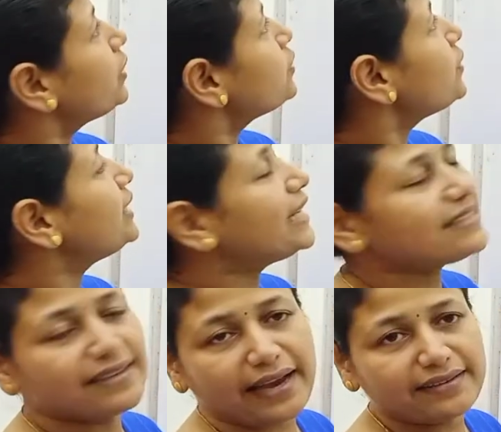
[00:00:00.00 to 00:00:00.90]
so it
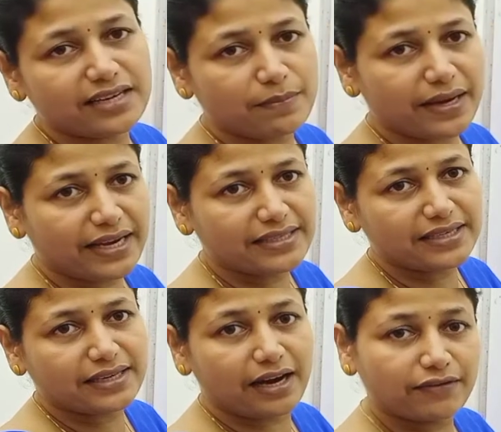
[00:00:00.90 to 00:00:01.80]
takes 9 3/8
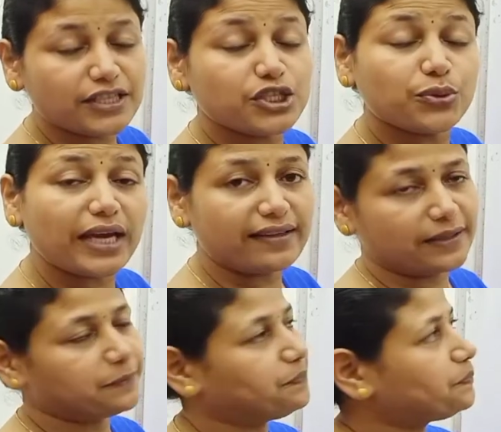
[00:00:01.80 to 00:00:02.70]
hours together.